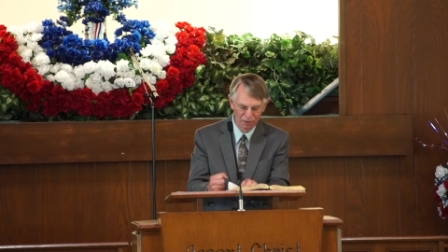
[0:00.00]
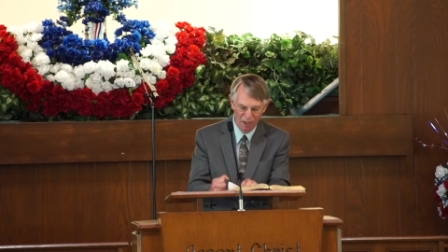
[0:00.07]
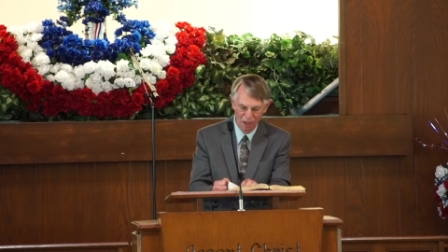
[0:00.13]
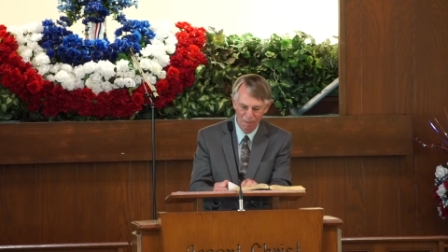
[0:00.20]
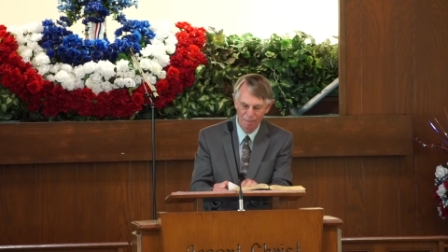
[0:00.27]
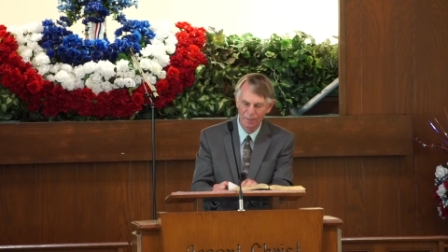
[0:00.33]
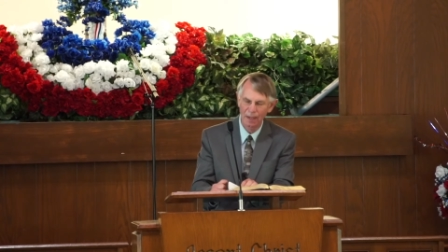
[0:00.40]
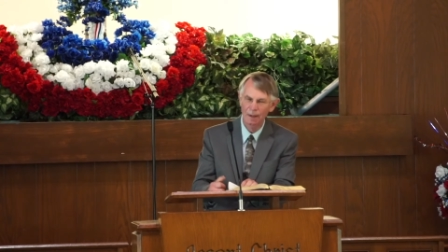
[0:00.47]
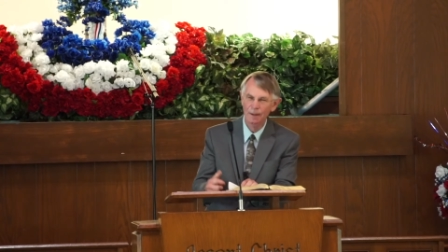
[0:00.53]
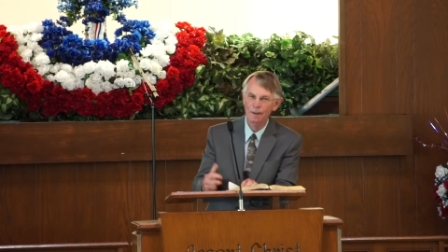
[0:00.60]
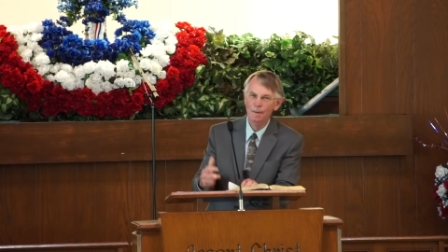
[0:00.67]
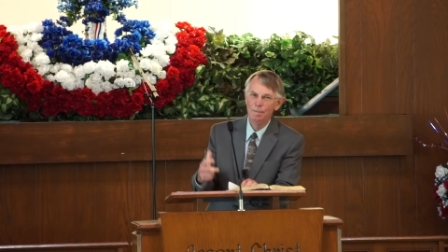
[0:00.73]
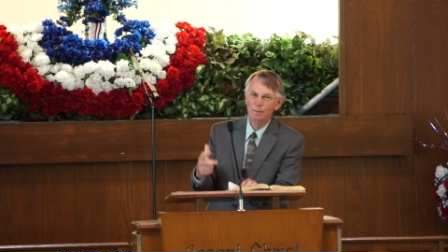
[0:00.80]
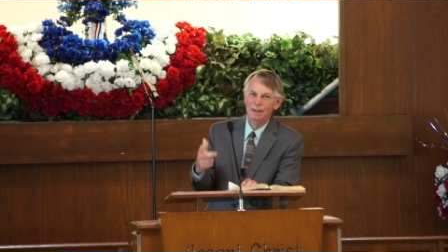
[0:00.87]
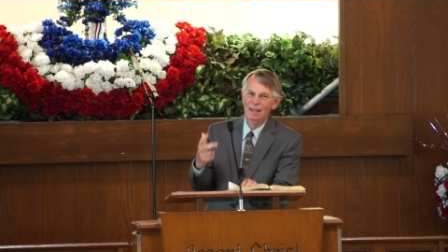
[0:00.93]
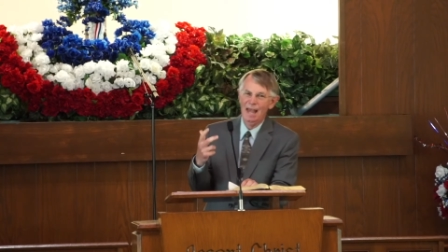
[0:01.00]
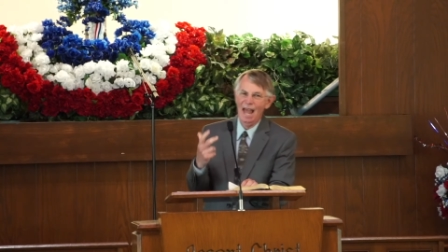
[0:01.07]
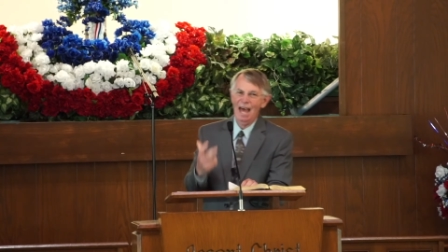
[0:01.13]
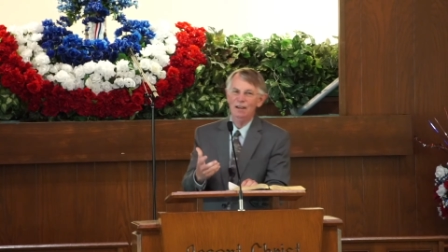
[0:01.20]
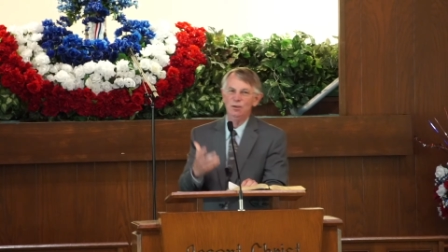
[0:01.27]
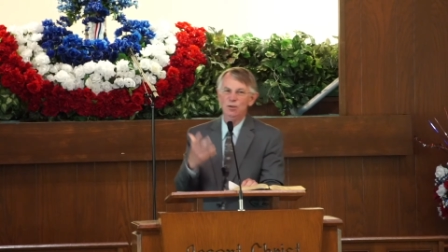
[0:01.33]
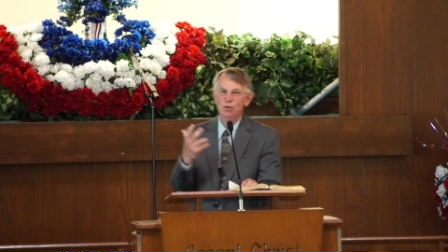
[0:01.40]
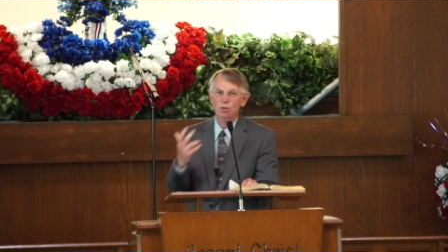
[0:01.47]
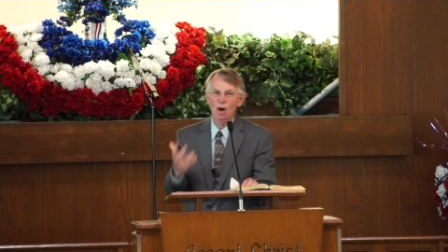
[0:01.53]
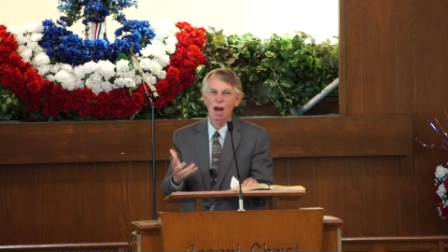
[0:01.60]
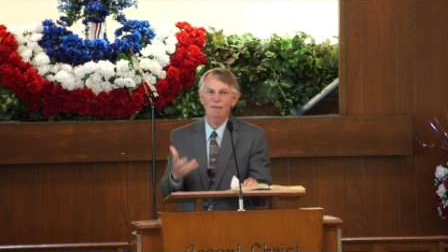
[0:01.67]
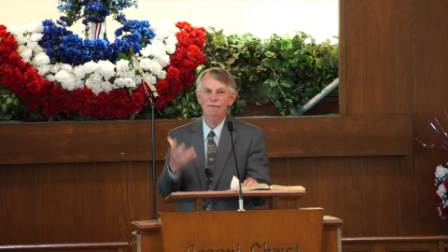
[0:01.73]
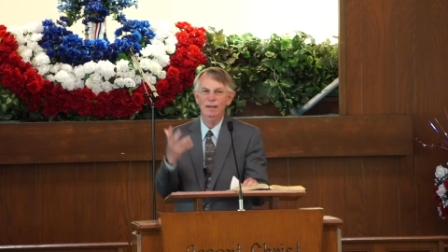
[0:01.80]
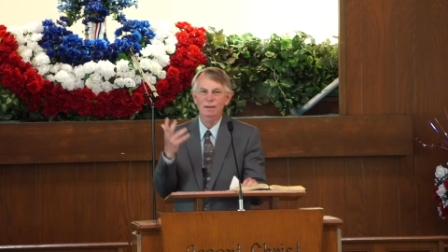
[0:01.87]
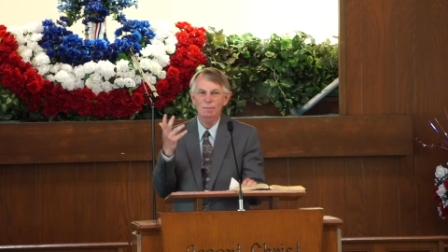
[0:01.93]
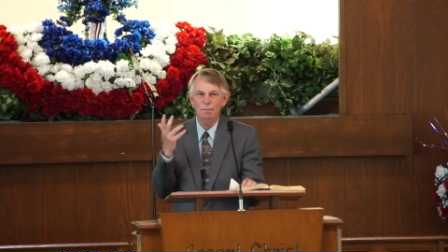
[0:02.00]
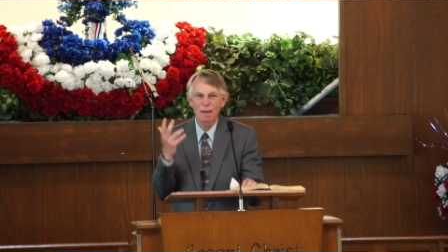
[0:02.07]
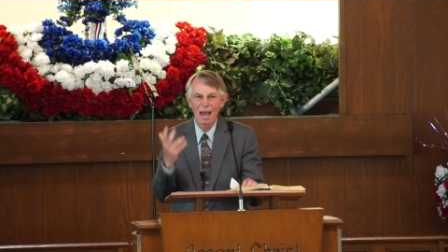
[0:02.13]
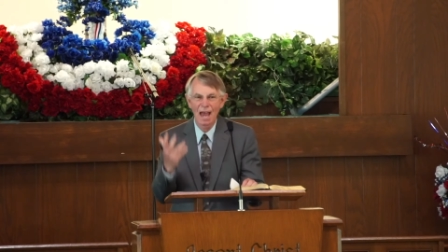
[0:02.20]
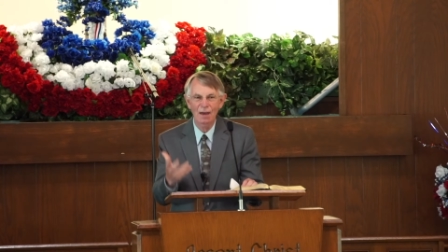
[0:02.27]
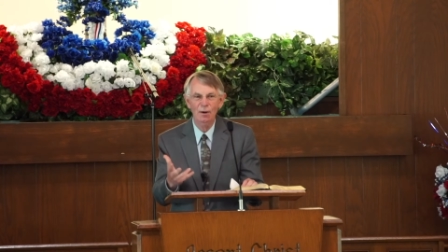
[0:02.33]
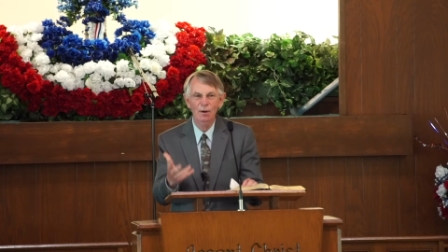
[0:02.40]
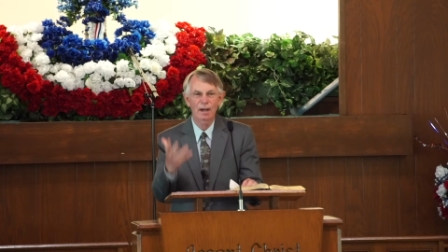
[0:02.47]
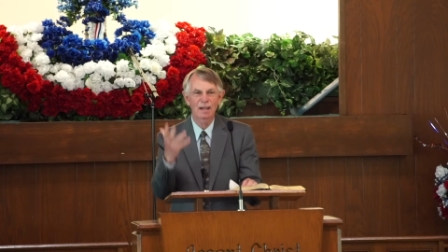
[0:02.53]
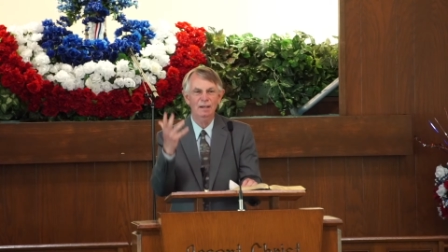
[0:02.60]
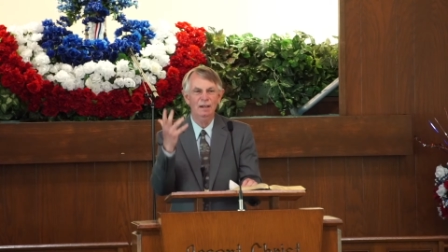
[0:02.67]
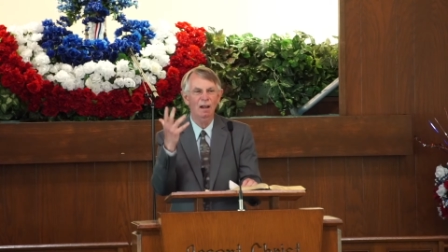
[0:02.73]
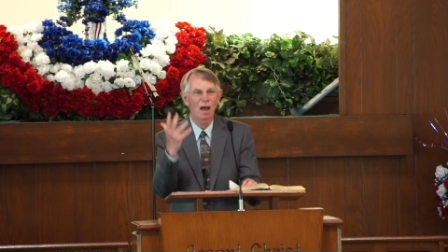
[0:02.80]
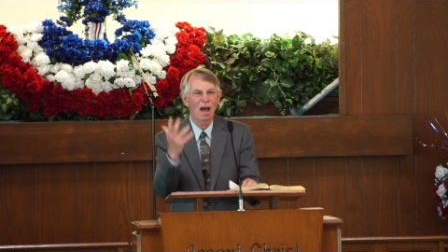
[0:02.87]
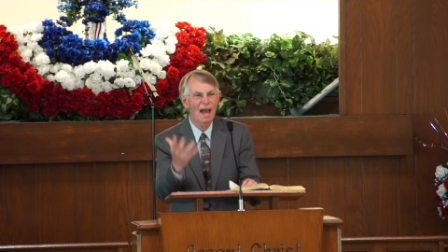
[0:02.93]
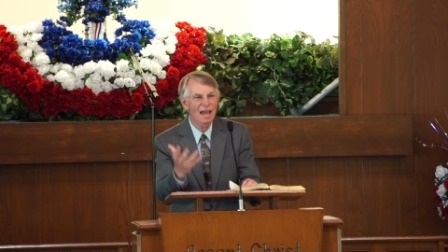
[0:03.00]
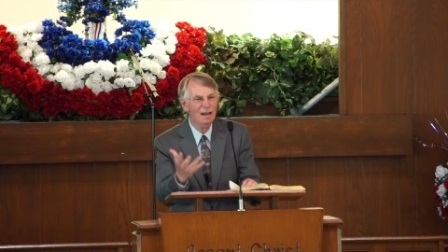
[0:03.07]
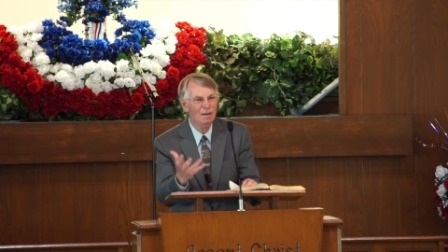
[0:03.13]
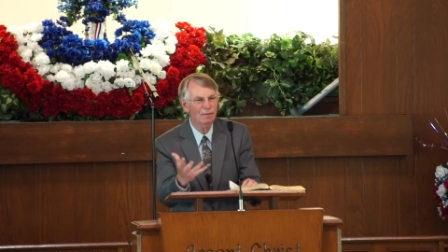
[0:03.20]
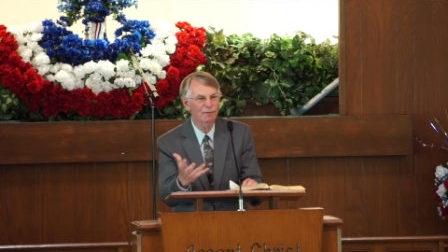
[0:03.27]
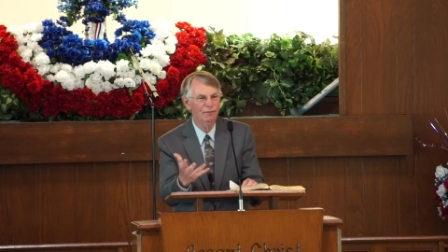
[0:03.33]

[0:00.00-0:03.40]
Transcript: Some catastrophic matter in life.